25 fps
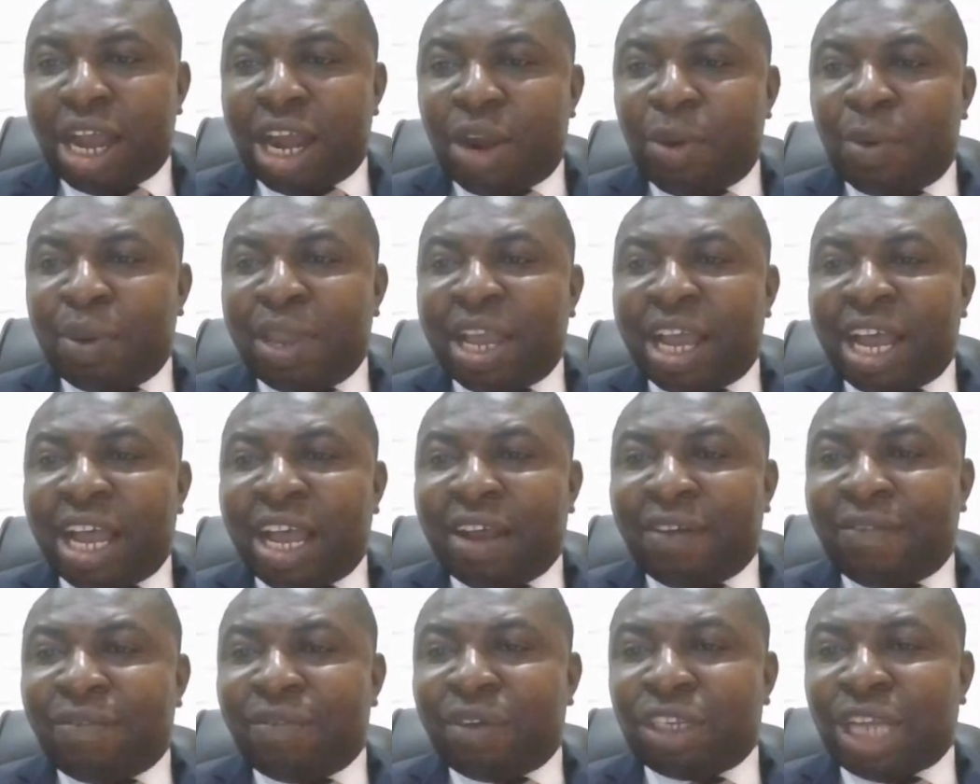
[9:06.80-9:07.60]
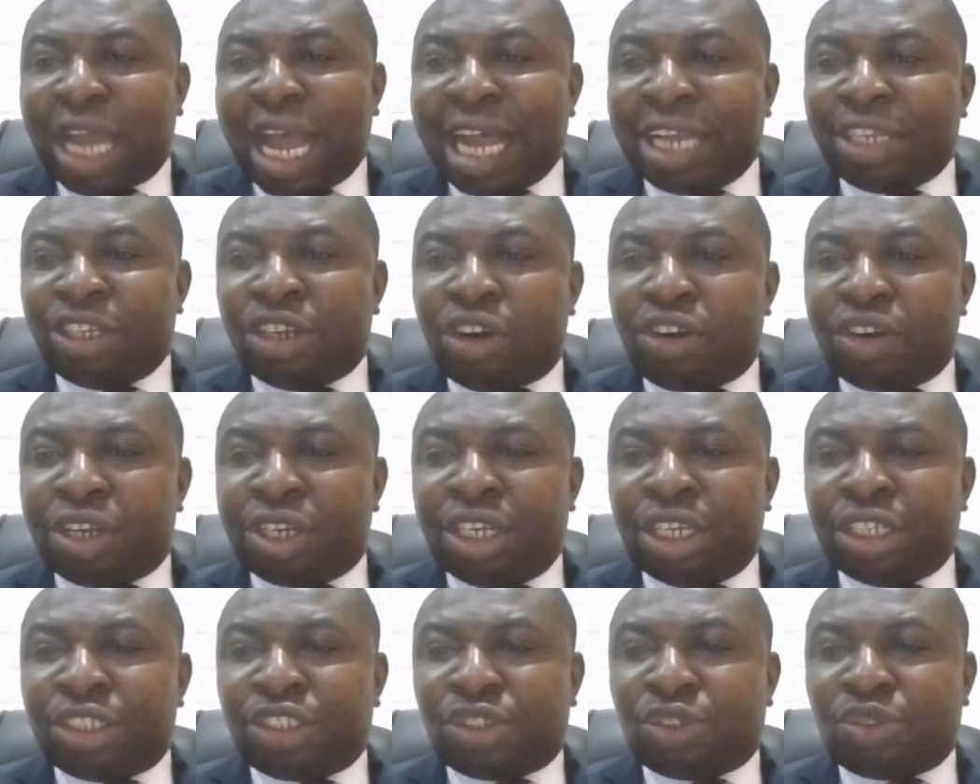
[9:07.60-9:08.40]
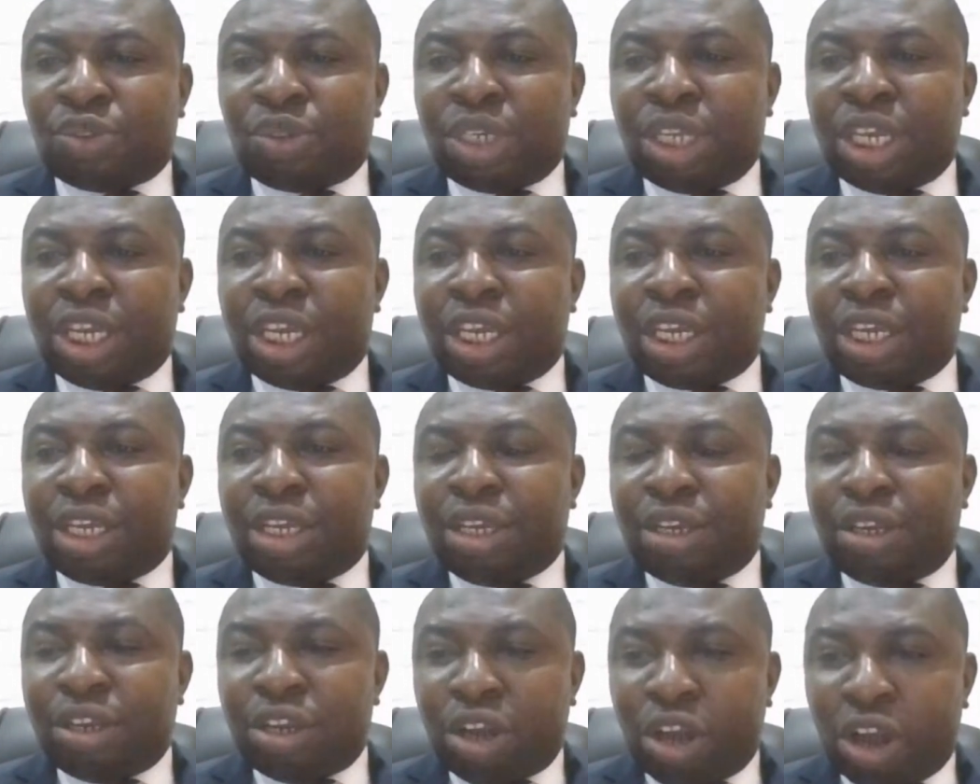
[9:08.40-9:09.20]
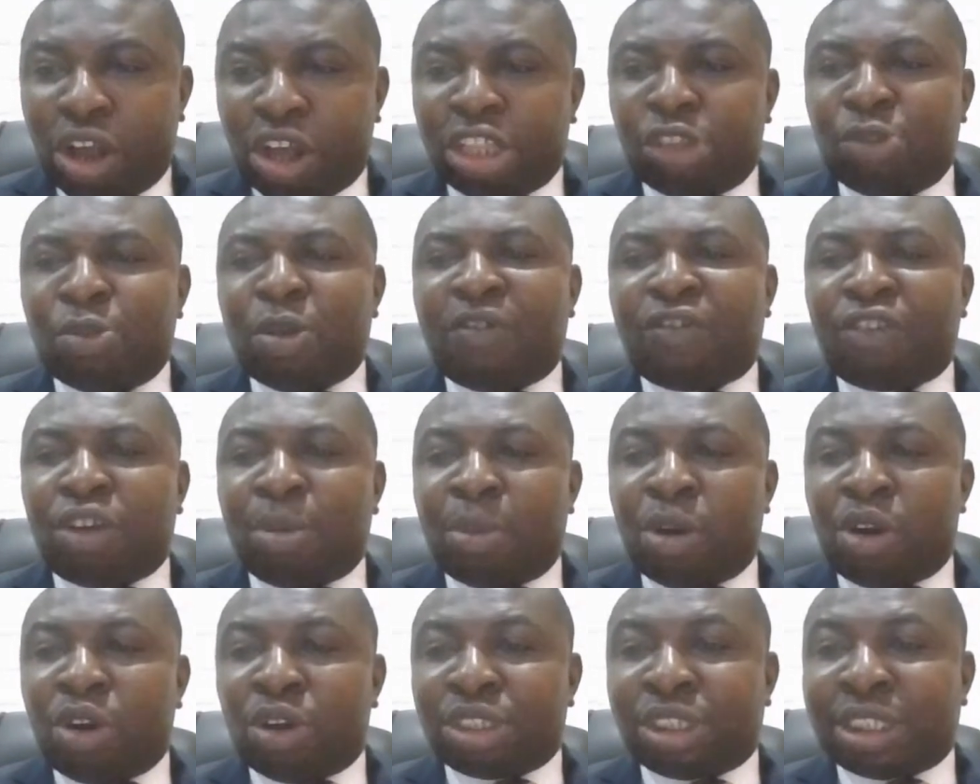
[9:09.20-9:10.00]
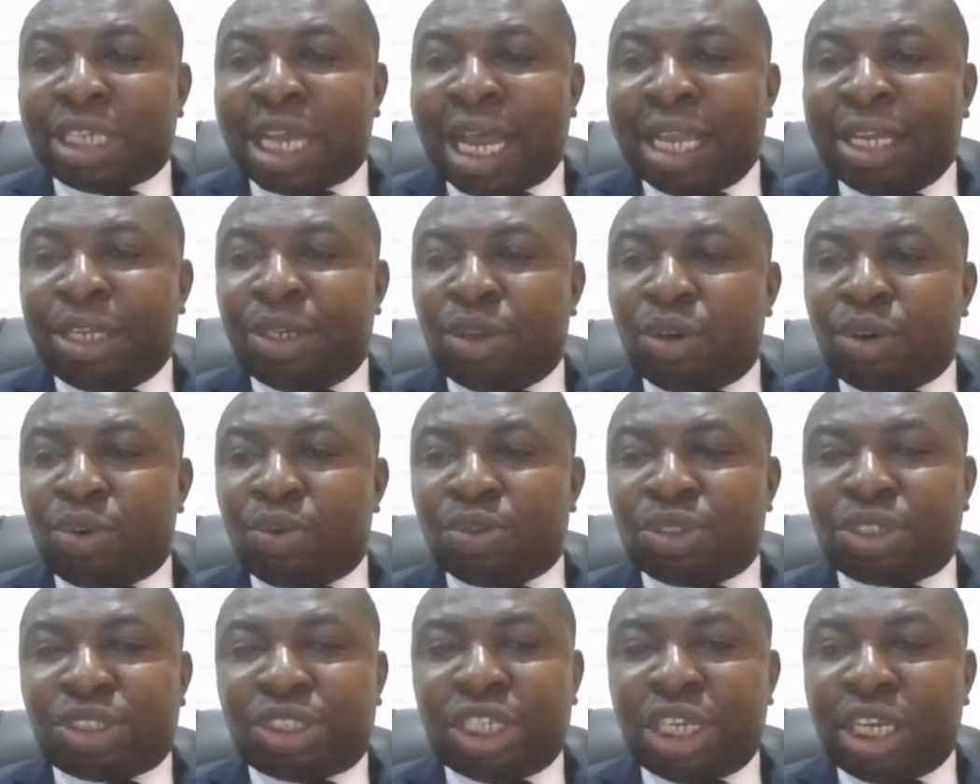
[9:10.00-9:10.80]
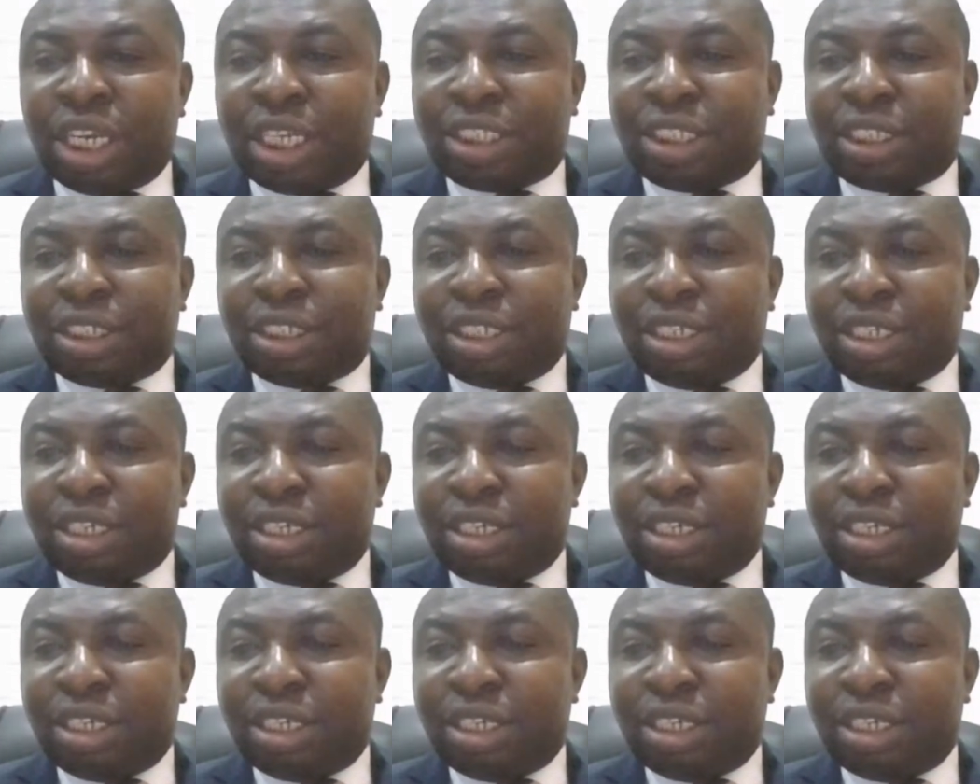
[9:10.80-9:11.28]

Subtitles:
We have Ayorinde Tunde, all the way from Alta in Ogun State.